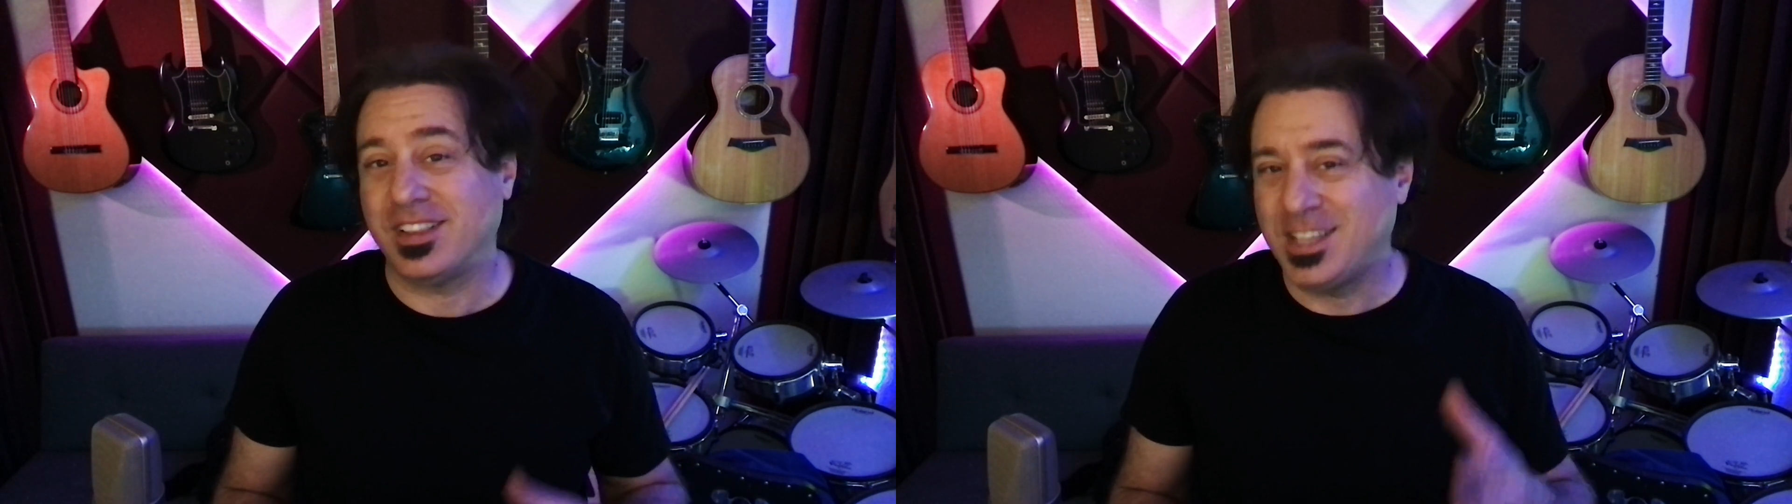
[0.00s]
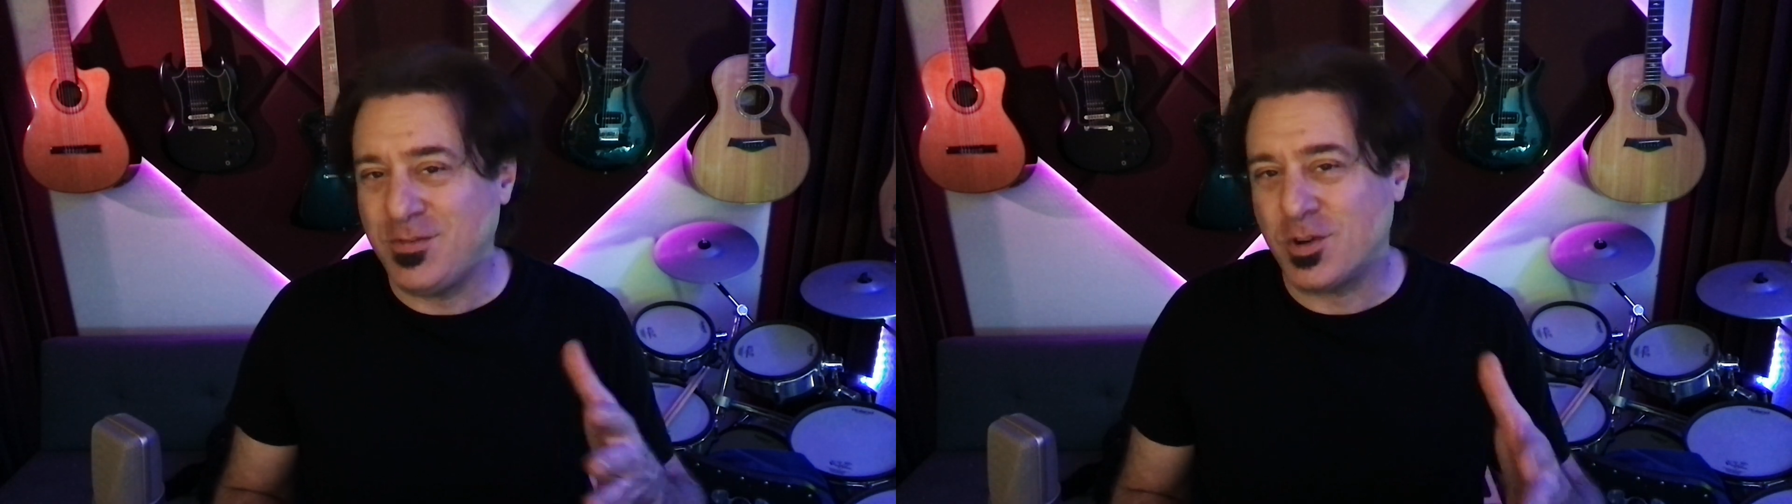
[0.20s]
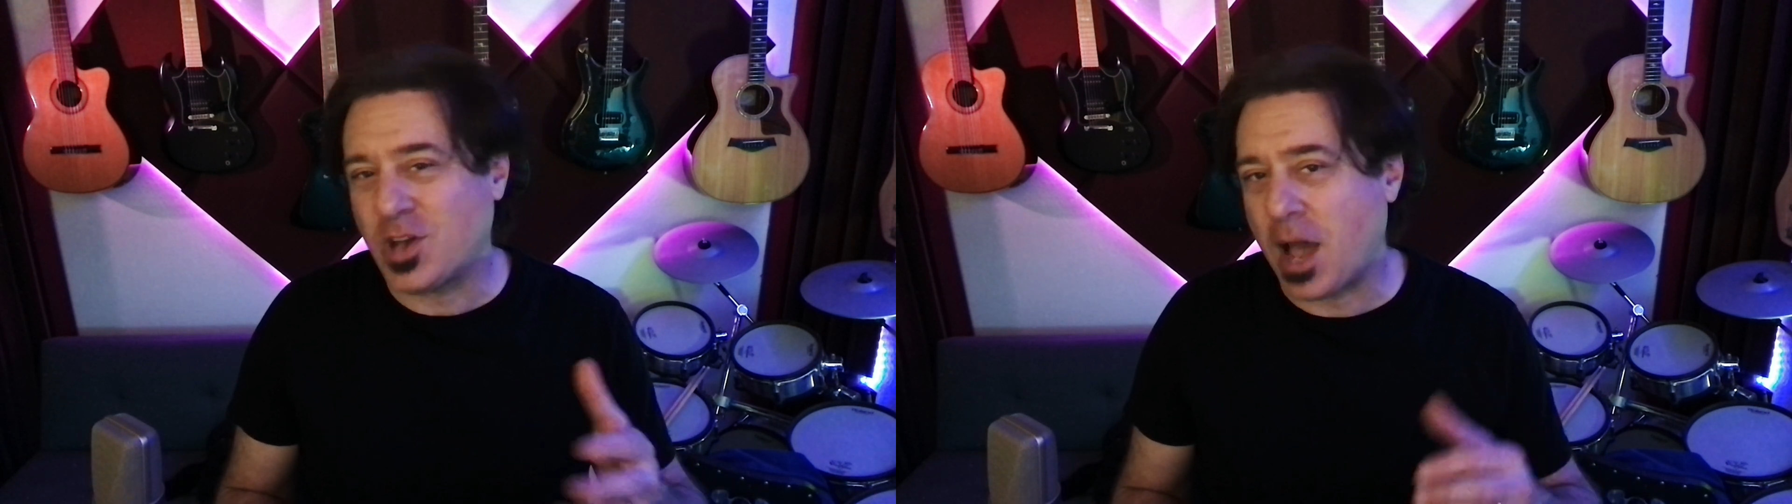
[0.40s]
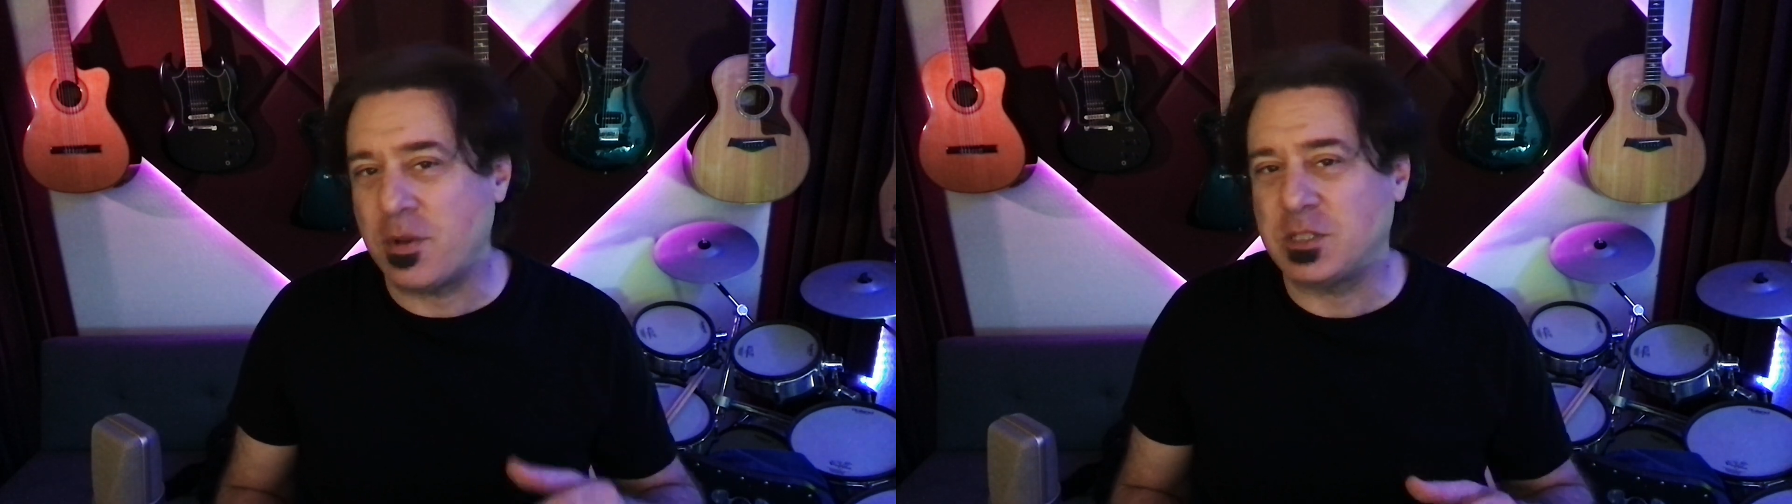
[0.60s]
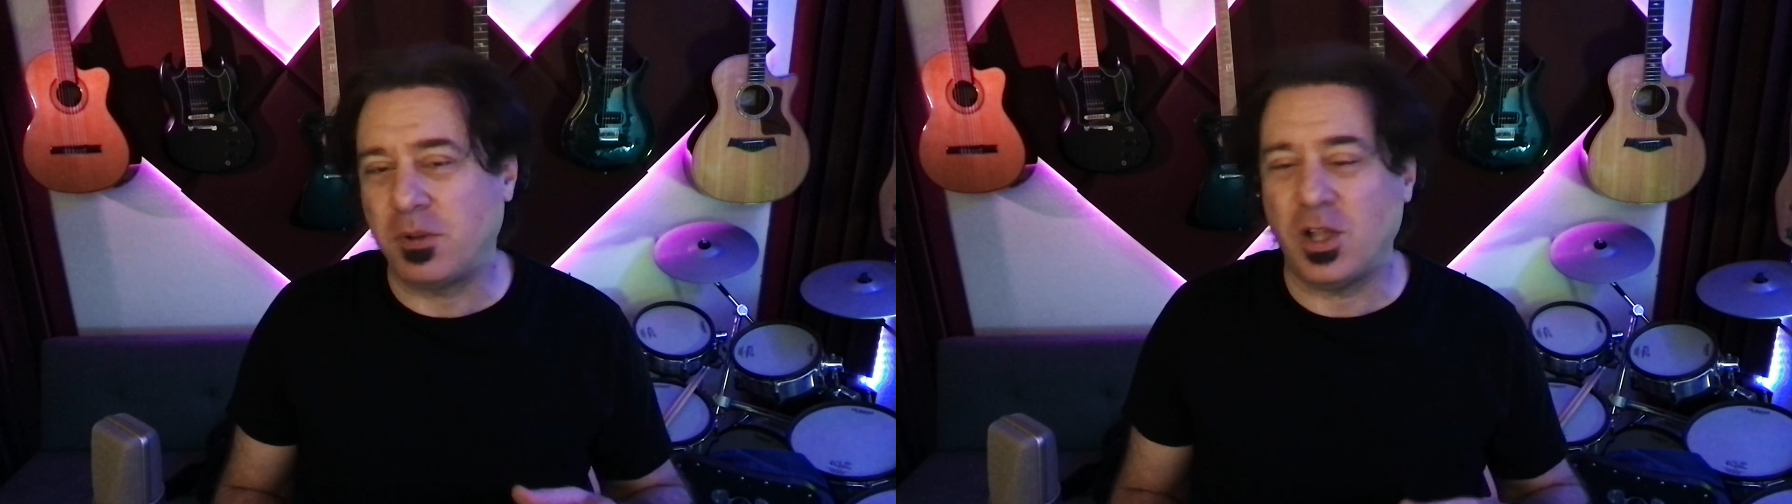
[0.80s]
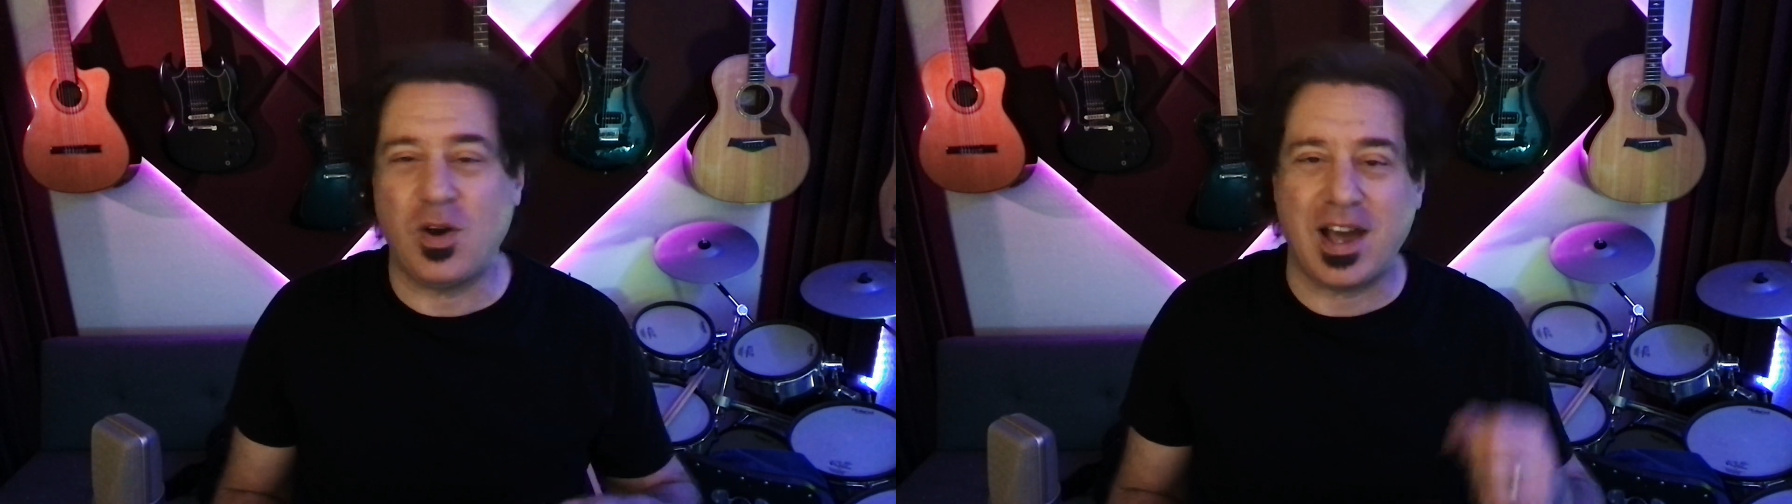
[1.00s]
Leave your comments below.